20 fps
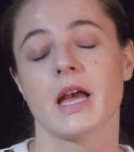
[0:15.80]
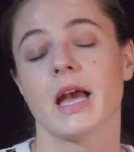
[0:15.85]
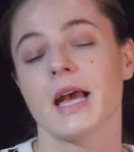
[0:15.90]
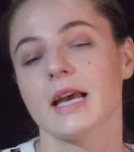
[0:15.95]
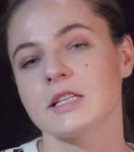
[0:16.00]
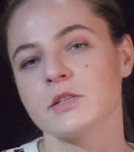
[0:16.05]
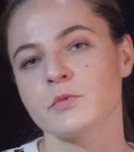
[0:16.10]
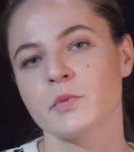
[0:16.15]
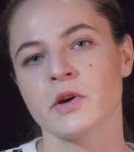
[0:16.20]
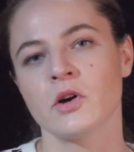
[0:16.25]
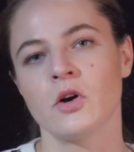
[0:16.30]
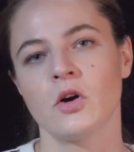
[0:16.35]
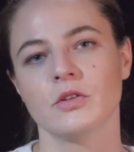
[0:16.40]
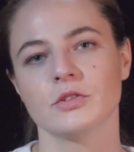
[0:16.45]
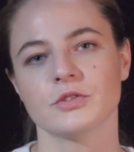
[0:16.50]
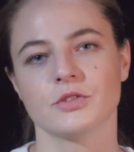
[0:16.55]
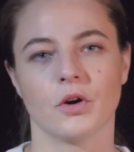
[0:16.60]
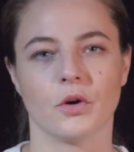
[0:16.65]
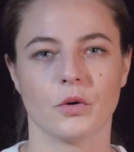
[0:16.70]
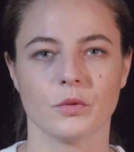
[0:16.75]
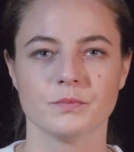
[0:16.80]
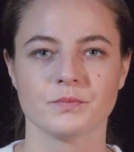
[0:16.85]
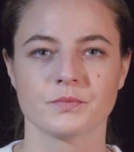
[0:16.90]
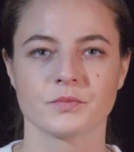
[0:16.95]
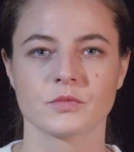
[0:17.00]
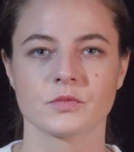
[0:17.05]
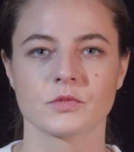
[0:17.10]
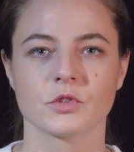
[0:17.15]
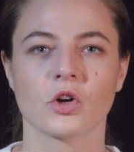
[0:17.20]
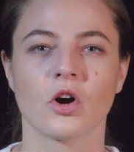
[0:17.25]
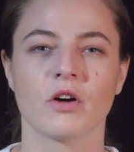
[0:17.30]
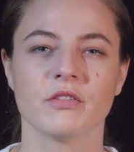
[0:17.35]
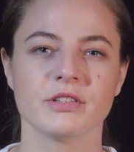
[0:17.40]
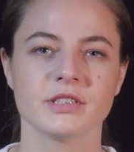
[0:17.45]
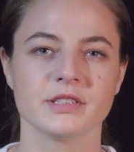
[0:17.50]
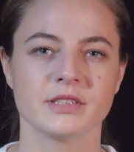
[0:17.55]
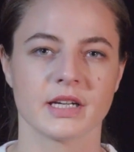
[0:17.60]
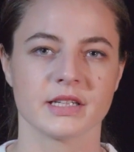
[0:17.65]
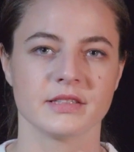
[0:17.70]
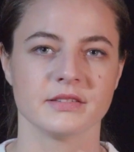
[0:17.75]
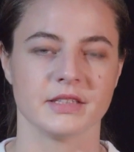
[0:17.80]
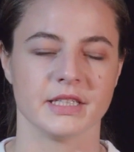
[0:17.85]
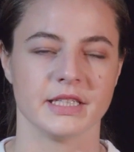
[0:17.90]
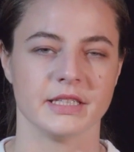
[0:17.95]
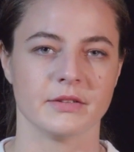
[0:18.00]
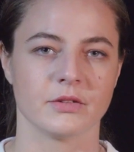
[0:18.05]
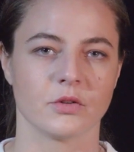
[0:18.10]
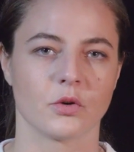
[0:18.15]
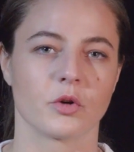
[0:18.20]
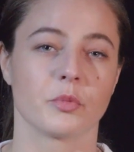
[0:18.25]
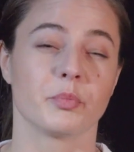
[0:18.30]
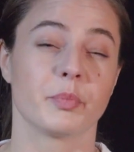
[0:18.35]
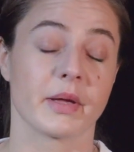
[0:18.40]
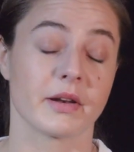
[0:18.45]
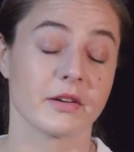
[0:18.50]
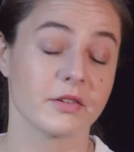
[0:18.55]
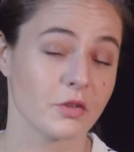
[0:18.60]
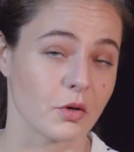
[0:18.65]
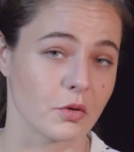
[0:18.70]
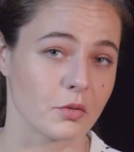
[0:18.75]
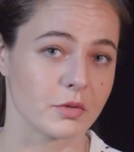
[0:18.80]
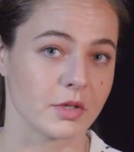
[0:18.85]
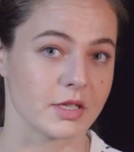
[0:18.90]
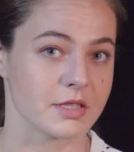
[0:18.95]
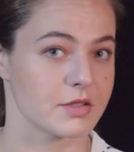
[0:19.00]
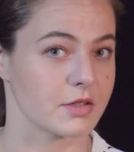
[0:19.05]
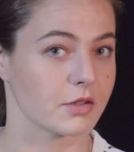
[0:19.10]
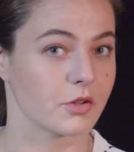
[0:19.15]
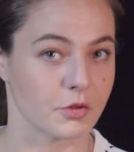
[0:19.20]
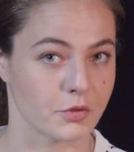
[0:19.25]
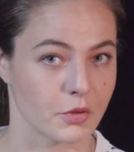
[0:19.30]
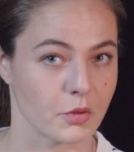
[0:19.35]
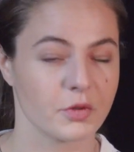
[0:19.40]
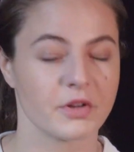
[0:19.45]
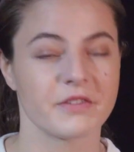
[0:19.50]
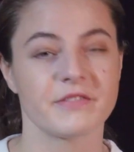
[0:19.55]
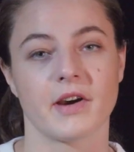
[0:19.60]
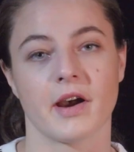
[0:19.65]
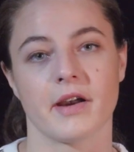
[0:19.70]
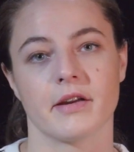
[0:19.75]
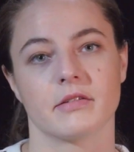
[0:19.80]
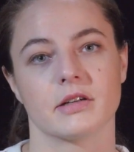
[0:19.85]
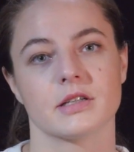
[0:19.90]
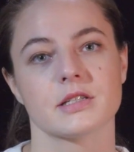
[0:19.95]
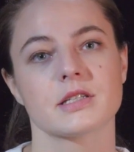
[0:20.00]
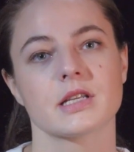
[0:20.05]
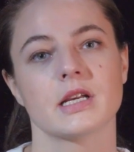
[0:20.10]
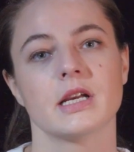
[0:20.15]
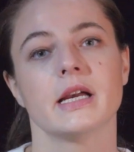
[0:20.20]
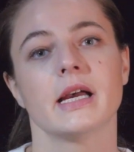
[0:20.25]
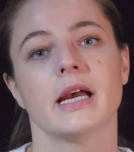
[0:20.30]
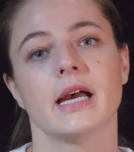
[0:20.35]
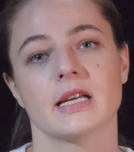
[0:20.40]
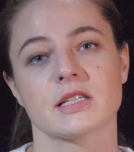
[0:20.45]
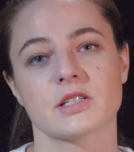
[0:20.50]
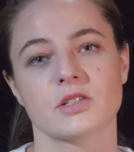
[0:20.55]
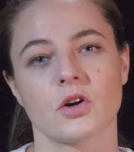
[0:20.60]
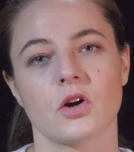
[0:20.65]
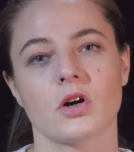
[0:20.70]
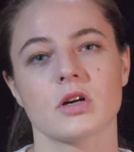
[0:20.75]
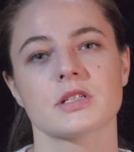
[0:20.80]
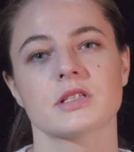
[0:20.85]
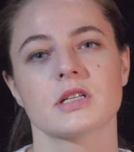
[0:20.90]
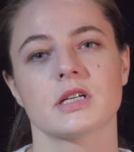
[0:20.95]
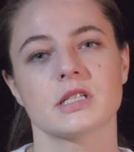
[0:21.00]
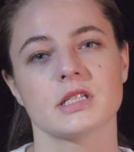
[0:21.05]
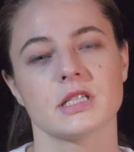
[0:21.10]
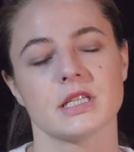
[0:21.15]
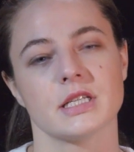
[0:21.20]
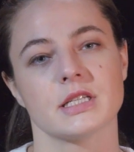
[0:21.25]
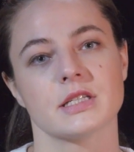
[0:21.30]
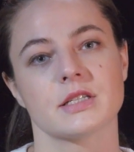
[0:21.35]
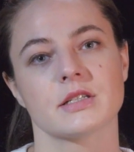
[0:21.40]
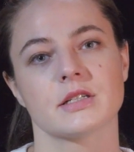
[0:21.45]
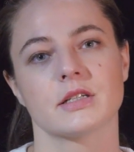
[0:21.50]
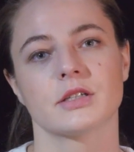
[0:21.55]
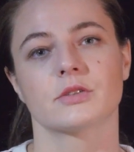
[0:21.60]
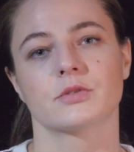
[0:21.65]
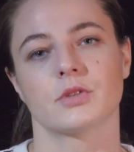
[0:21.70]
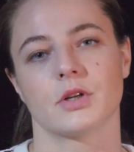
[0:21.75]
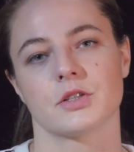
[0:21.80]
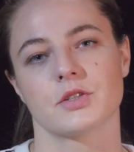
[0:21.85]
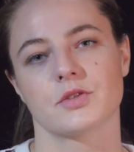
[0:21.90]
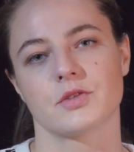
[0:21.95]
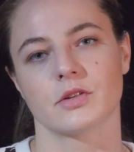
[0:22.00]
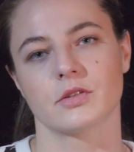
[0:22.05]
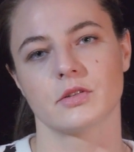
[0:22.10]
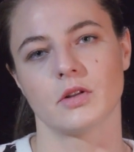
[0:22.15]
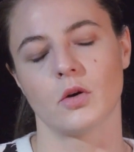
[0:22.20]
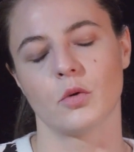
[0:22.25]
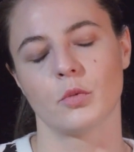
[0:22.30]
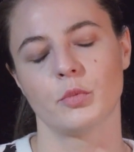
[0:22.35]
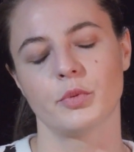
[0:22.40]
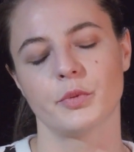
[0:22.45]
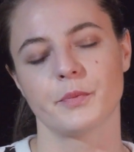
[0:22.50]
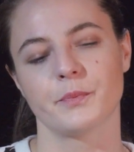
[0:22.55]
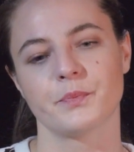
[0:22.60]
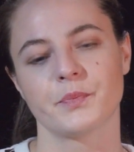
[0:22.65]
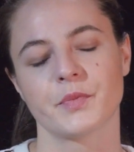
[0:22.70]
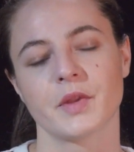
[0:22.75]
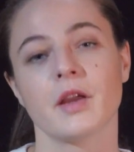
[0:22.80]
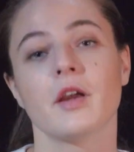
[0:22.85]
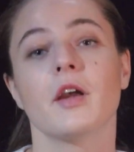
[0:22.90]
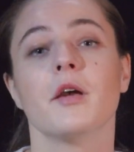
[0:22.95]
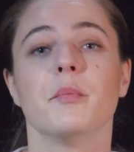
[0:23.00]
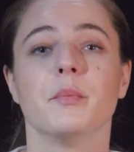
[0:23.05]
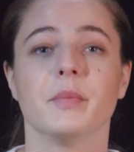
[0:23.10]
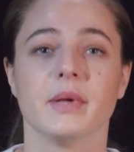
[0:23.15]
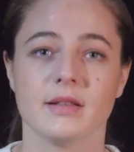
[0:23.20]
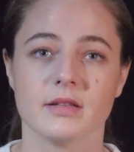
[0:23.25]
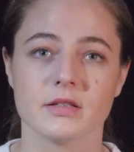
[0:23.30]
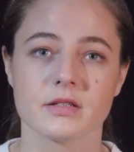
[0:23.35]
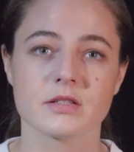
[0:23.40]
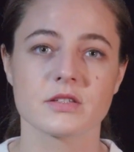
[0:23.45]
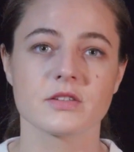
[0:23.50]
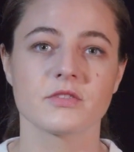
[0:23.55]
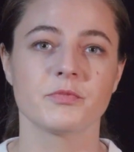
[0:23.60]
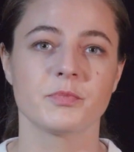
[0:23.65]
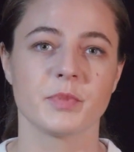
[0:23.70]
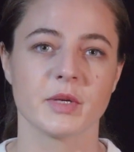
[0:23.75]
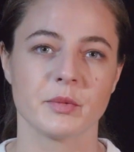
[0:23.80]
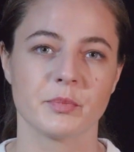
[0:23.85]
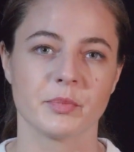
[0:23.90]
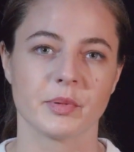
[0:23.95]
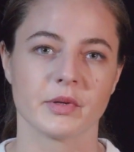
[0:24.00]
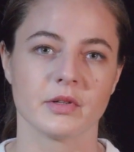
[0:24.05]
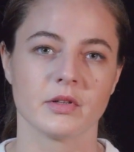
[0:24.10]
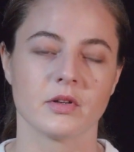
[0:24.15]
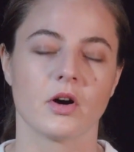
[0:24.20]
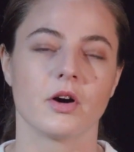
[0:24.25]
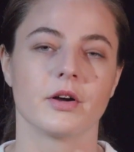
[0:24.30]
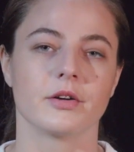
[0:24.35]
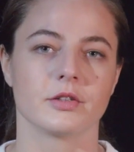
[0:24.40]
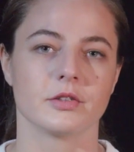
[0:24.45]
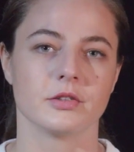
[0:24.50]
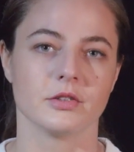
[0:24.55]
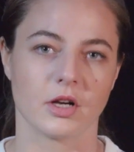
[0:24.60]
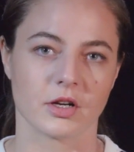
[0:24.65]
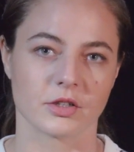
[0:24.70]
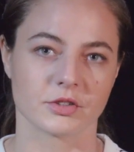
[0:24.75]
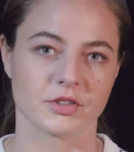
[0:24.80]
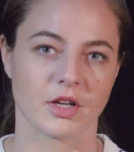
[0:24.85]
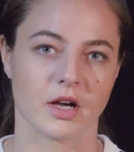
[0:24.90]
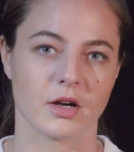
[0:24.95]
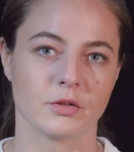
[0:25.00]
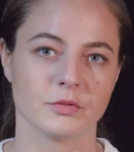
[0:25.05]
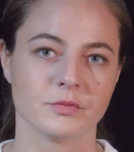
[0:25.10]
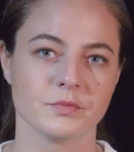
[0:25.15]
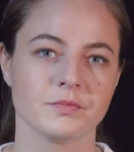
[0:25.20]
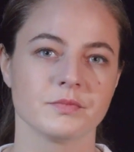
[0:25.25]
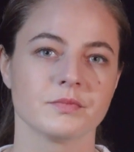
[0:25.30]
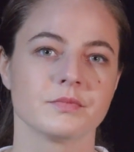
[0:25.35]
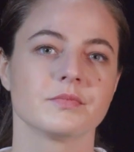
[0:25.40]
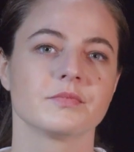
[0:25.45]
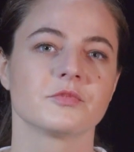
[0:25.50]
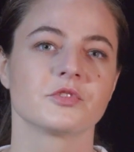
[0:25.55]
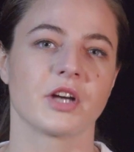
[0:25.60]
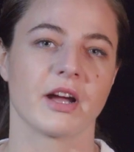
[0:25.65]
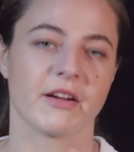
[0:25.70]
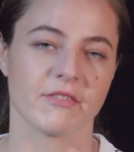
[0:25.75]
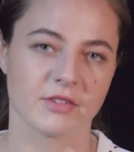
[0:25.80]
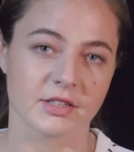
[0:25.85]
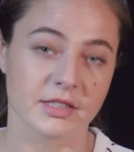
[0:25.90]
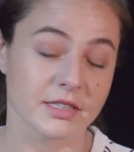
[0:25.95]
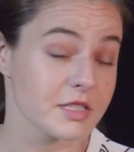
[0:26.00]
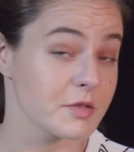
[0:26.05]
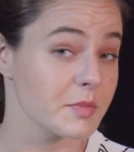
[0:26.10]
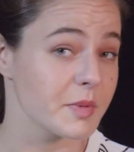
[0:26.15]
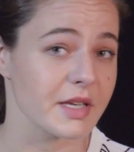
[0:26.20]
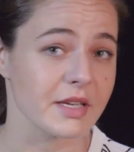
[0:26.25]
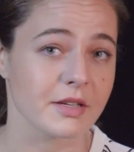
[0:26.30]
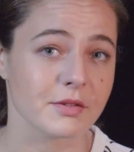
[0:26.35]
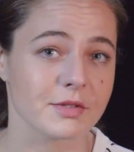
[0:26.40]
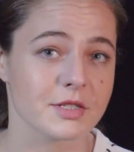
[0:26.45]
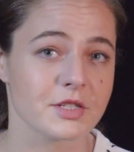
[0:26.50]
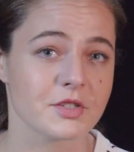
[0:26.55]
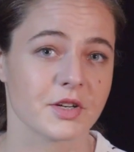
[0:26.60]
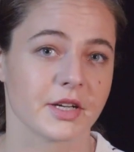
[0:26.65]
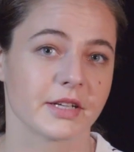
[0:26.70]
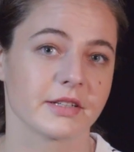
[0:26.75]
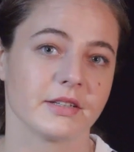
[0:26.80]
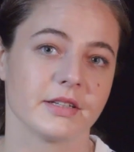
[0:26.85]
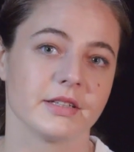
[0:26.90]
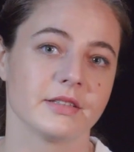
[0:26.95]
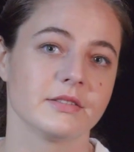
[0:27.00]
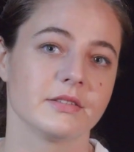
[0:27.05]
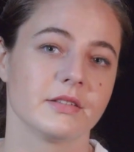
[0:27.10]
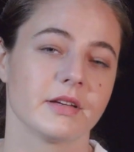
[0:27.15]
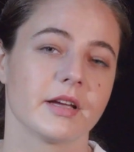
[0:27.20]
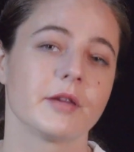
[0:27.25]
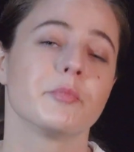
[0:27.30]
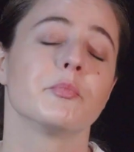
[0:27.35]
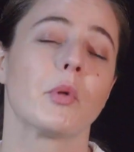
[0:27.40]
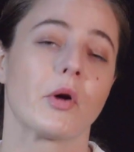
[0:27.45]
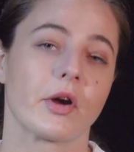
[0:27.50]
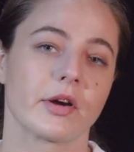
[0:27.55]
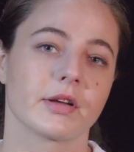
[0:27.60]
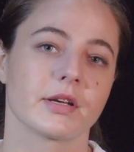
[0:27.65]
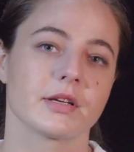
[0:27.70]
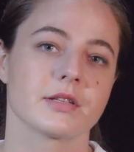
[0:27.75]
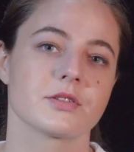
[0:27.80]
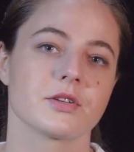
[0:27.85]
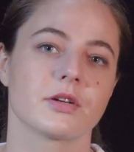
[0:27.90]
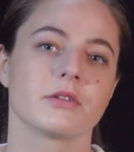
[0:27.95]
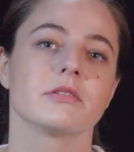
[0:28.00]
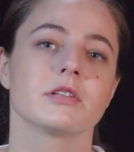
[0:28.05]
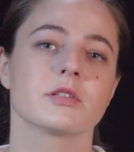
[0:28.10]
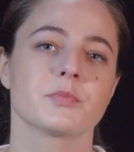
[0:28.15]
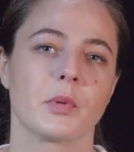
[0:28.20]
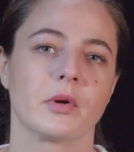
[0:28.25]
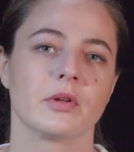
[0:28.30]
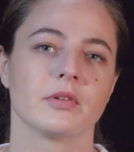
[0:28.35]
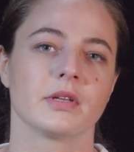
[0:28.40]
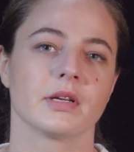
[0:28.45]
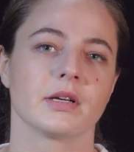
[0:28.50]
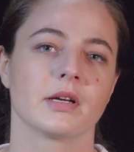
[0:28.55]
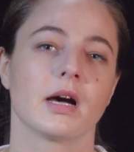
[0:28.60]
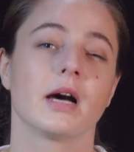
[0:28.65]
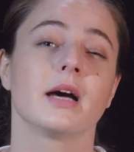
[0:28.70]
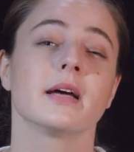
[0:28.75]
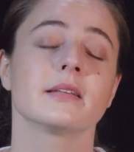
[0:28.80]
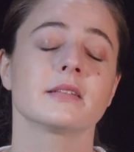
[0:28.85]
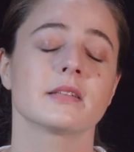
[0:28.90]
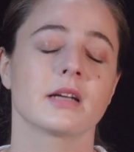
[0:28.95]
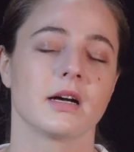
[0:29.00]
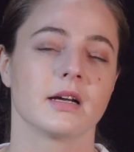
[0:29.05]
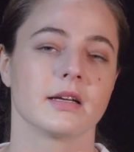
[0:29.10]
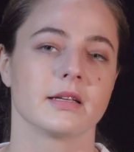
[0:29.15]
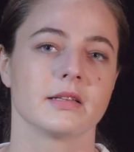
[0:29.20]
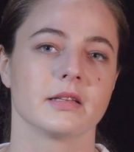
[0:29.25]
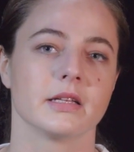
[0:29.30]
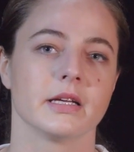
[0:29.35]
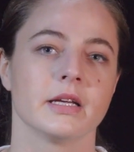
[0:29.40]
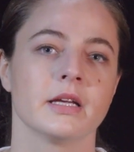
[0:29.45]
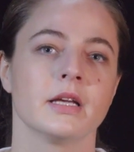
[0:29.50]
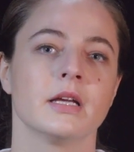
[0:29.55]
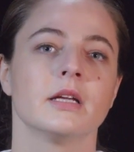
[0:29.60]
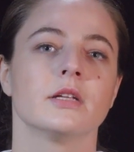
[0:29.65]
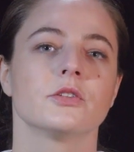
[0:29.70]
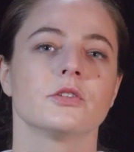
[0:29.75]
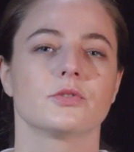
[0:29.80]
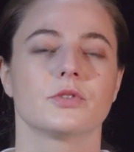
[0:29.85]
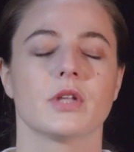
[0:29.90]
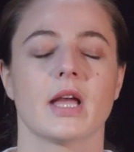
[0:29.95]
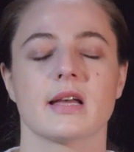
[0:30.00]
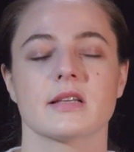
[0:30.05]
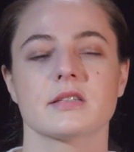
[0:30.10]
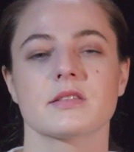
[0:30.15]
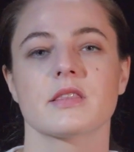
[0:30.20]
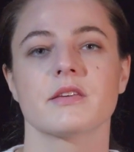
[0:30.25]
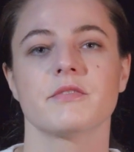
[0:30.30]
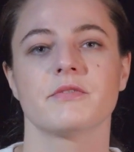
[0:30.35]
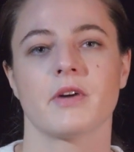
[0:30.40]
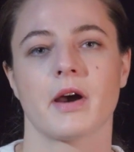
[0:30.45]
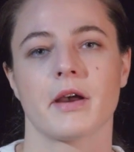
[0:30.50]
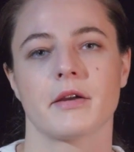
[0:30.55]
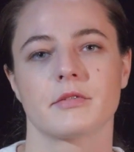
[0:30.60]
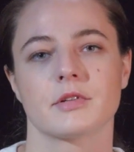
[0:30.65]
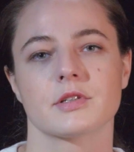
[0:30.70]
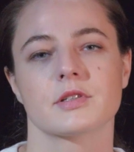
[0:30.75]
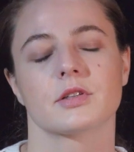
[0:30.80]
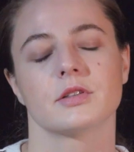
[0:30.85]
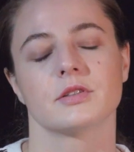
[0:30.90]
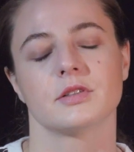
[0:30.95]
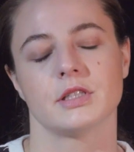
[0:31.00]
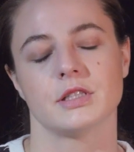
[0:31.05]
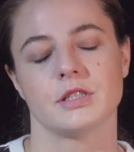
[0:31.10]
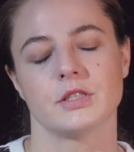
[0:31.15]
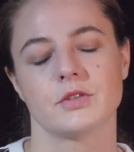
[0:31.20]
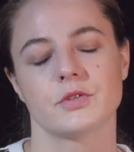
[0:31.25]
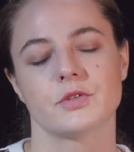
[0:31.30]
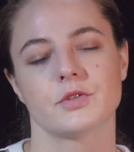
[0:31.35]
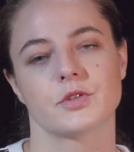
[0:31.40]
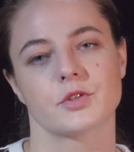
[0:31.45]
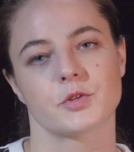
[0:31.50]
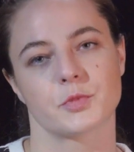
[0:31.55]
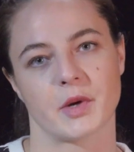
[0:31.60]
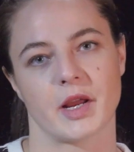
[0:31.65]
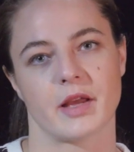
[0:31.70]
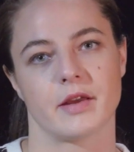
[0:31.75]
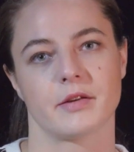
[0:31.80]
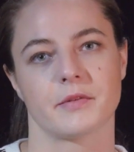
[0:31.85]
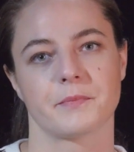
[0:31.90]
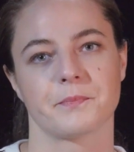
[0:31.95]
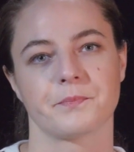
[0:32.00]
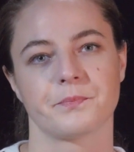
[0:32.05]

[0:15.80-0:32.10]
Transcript: As we all know, COVID-19, or better known as the coronavirus, has caused unease across the globe. Millions of people are on lockdown, travel is being restricted, and markets are responding unkindly as the virus continues to spread.